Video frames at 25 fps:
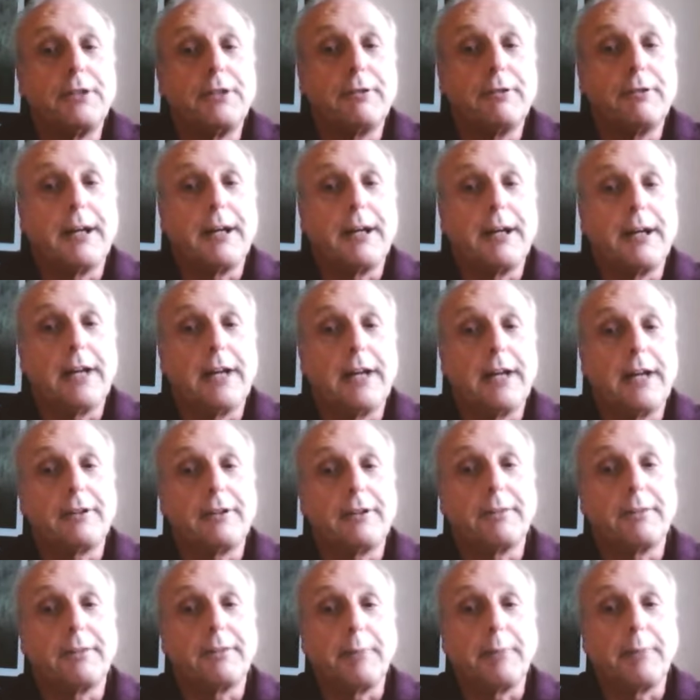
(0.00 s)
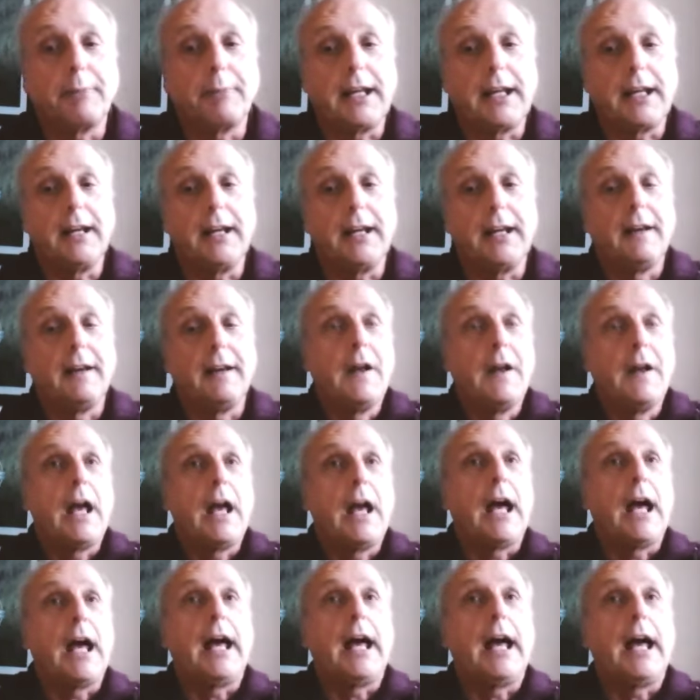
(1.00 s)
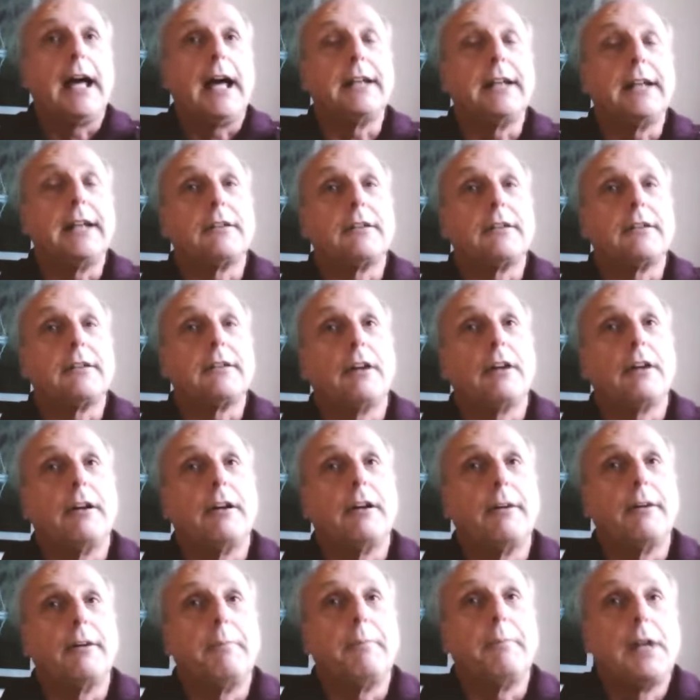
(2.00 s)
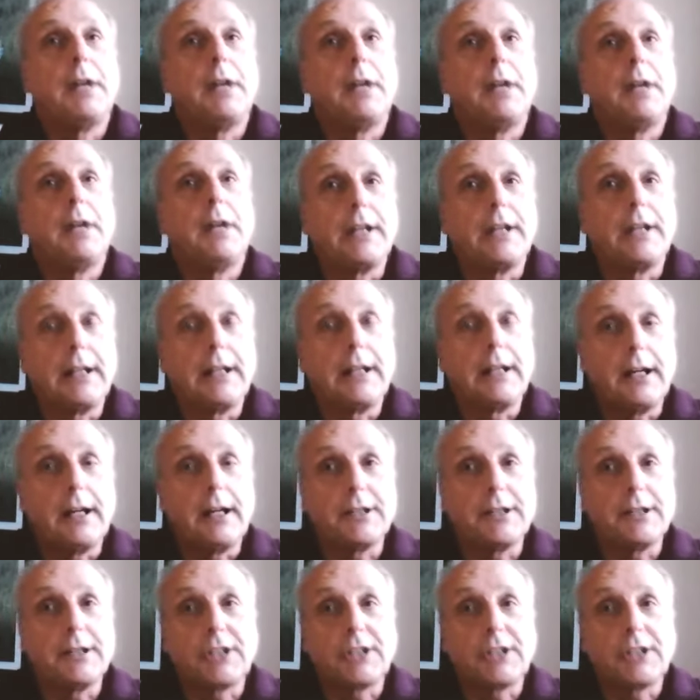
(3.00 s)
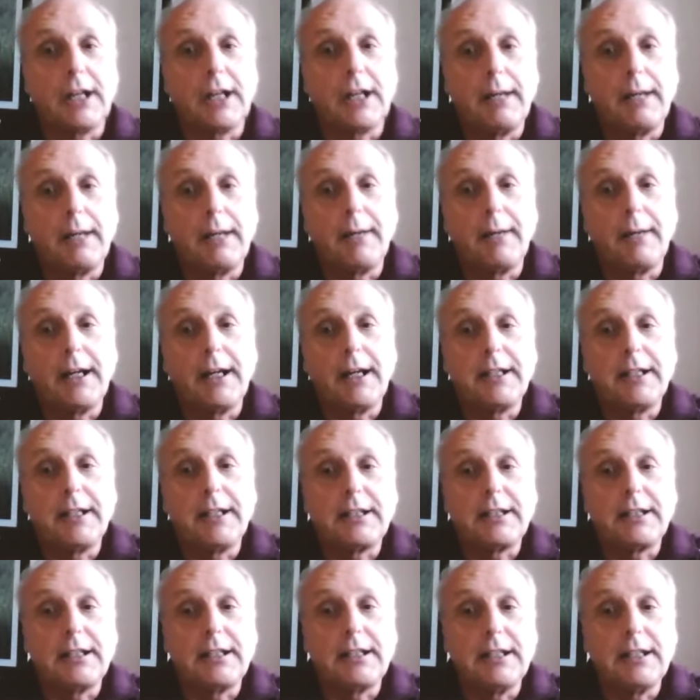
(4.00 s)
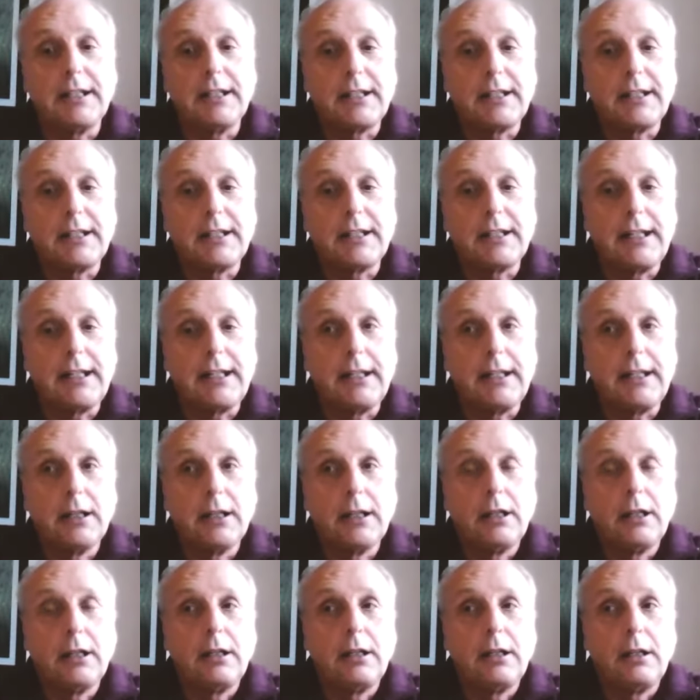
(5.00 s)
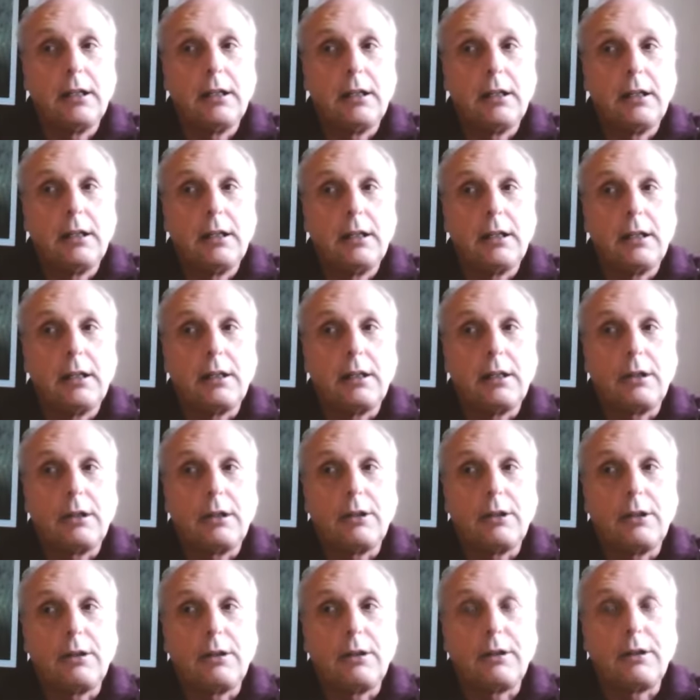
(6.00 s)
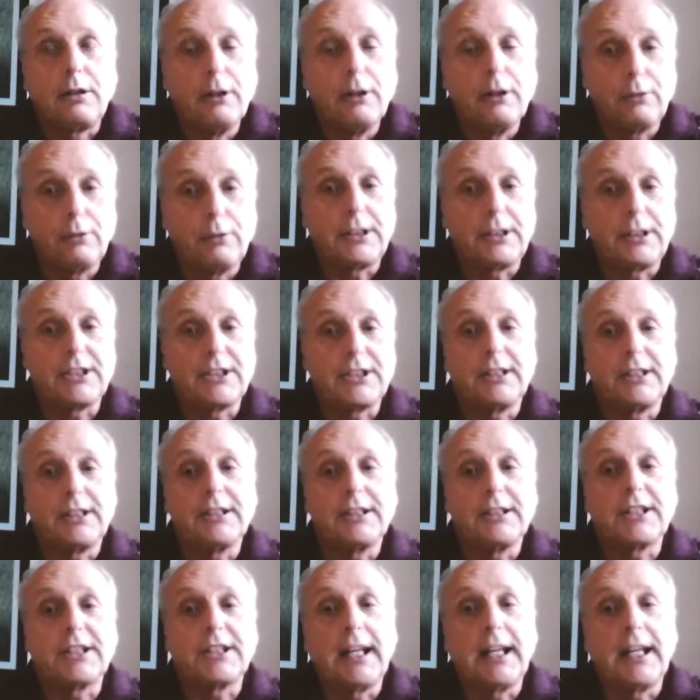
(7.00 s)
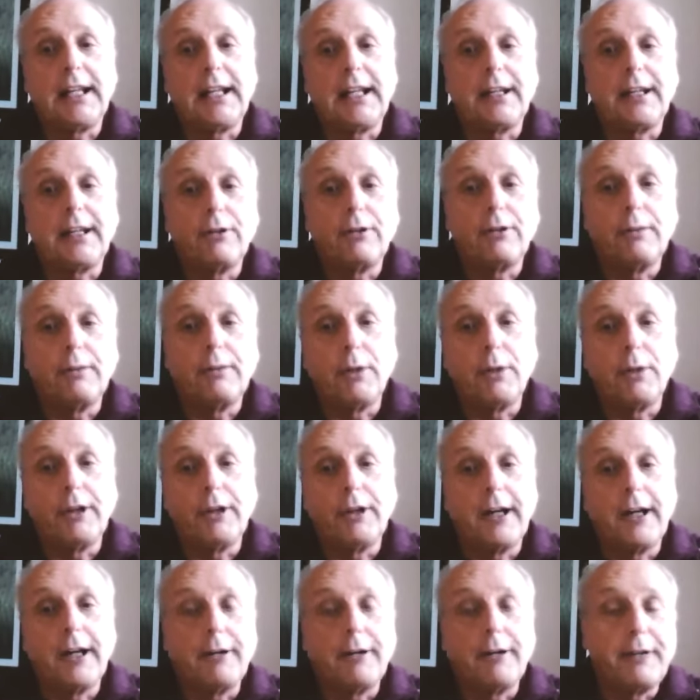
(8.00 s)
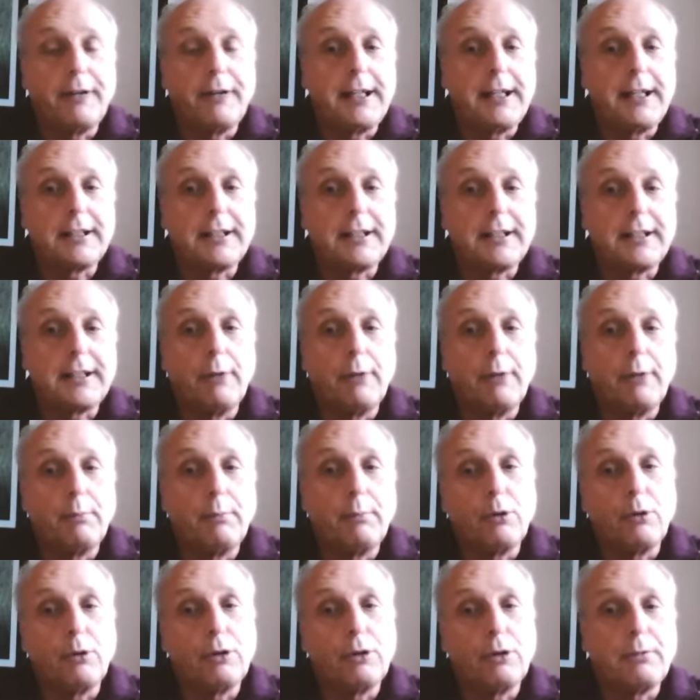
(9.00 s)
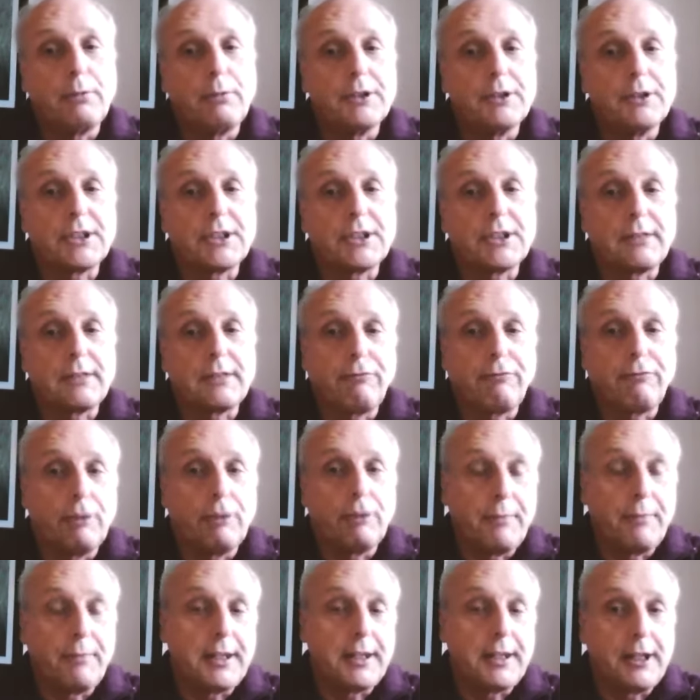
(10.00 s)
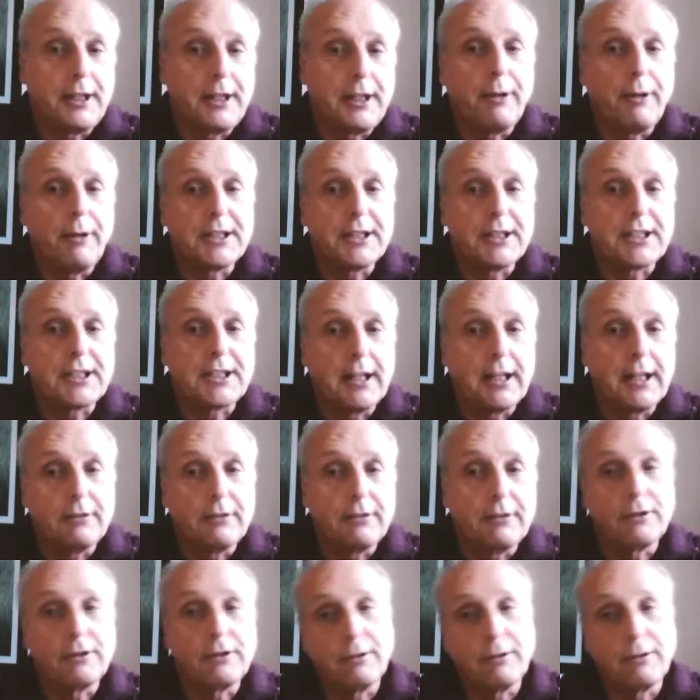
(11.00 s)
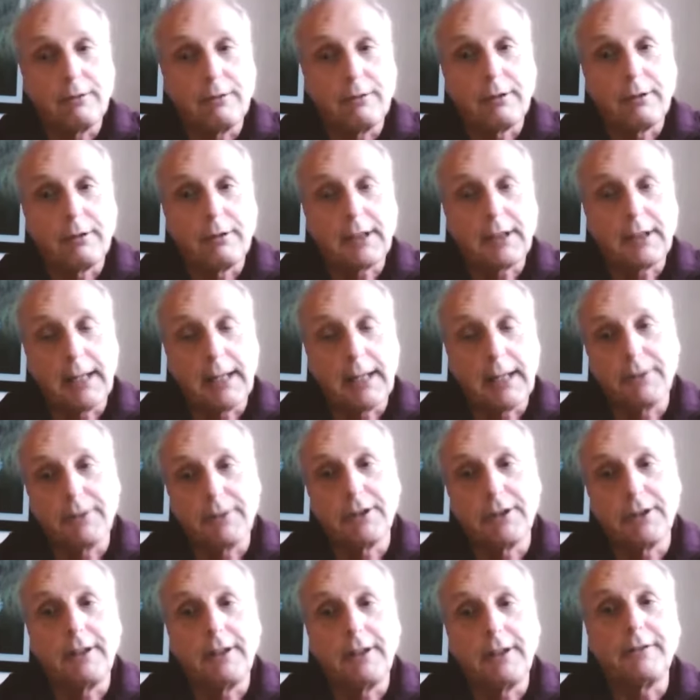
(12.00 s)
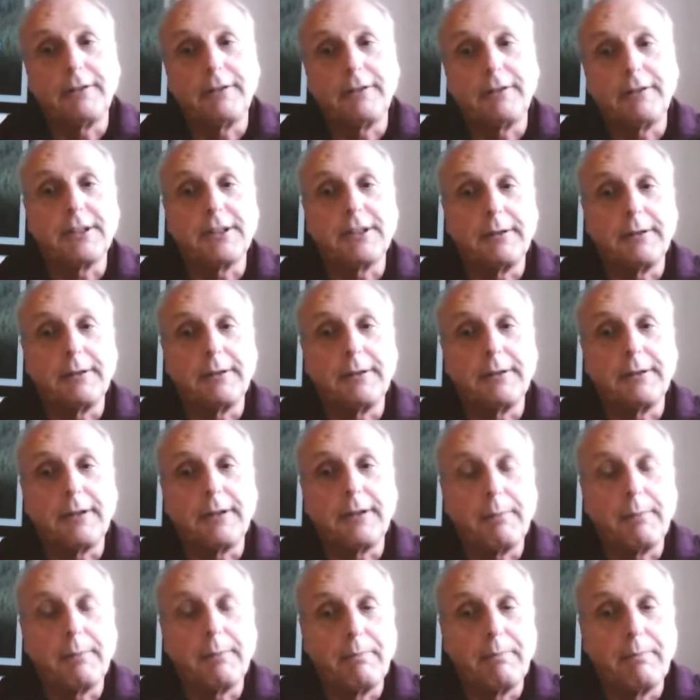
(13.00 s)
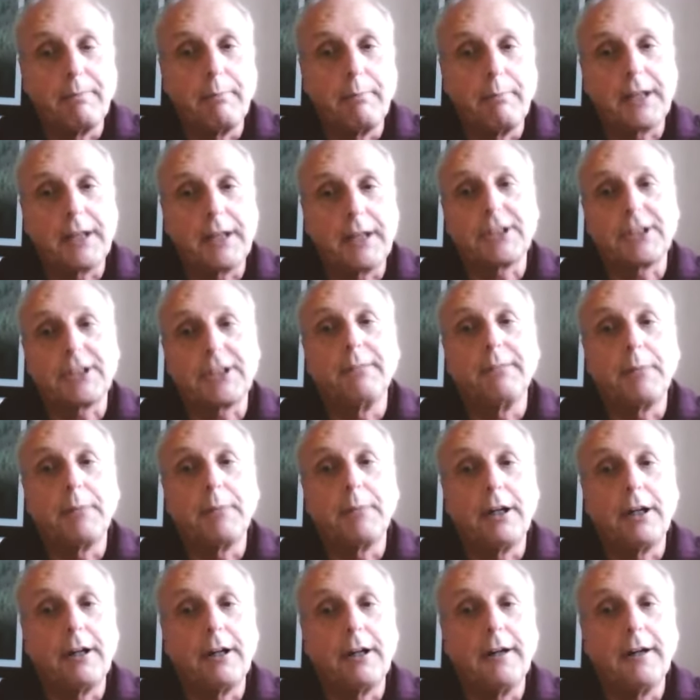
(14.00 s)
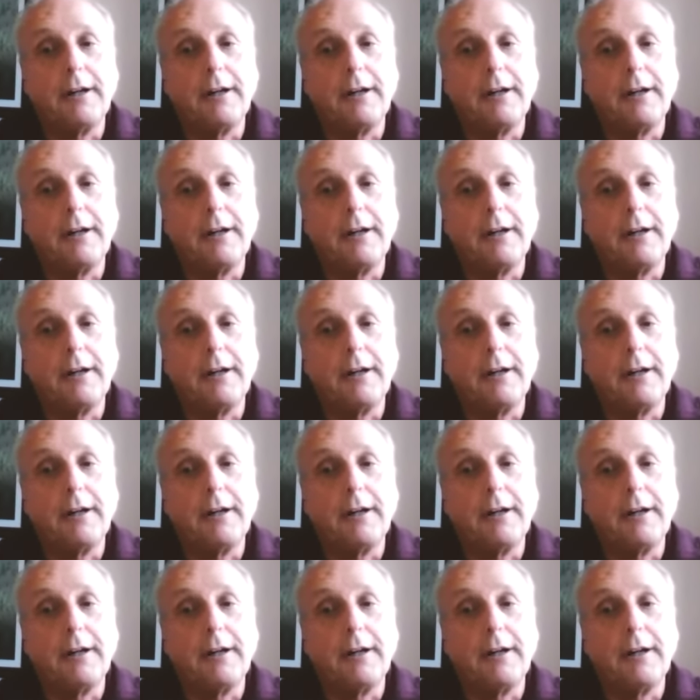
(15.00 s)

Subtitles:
how to compare. And the last time I did any long distance sailing on a monohull, any time on board, was from the US down to Cabo San Lucas and Mexican Baja